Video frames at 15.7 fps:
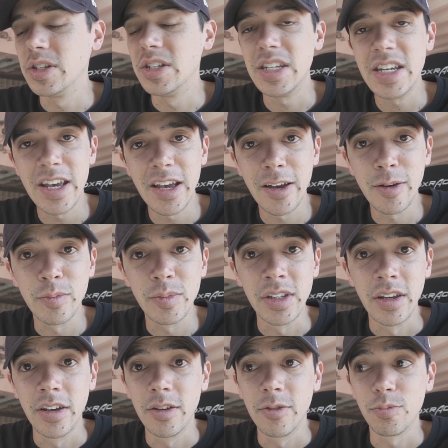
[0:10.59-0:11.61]
DMs,
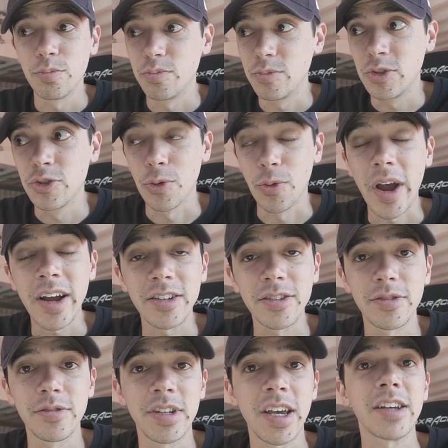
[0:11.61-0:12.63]

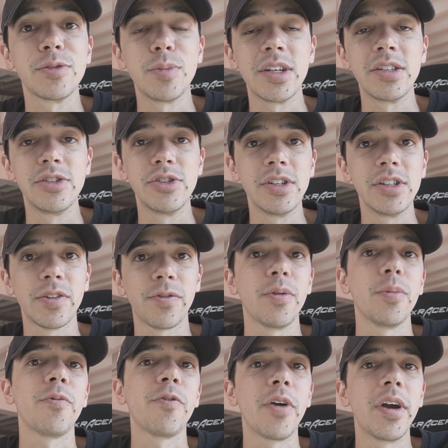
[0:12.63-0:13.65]
direct text messages
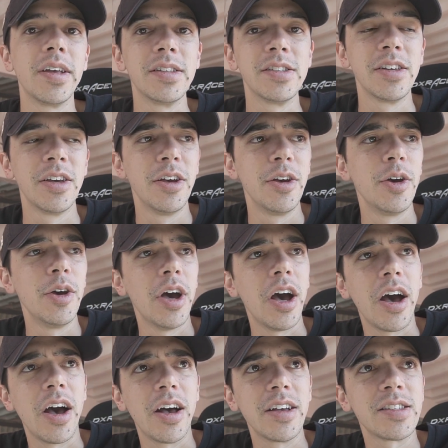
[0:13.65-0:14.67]
from friends
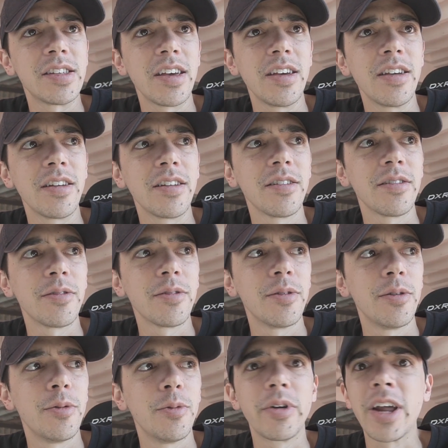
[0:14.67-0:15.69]
saying,
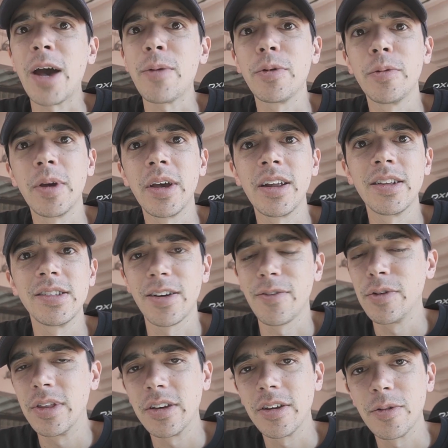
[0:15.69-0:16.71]
"What happened, man? Is
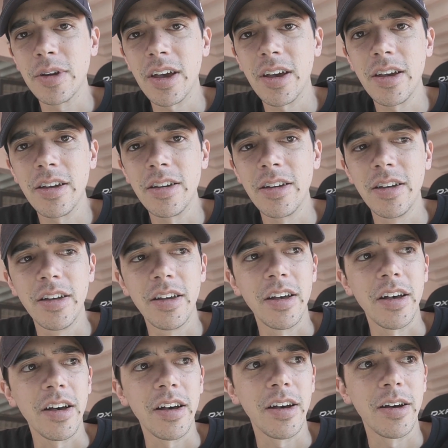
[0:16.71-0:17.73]
everything okay?
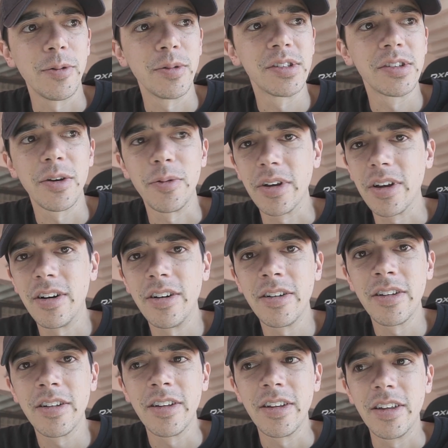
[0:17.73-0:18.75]
What's going
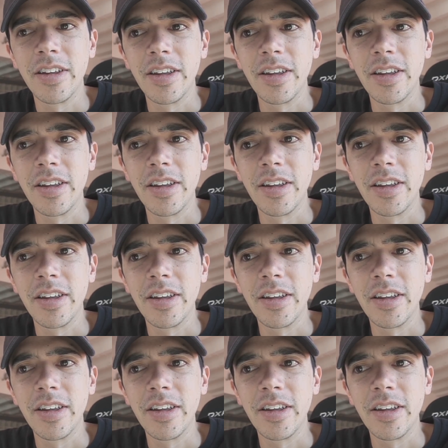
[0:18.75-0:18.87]
on?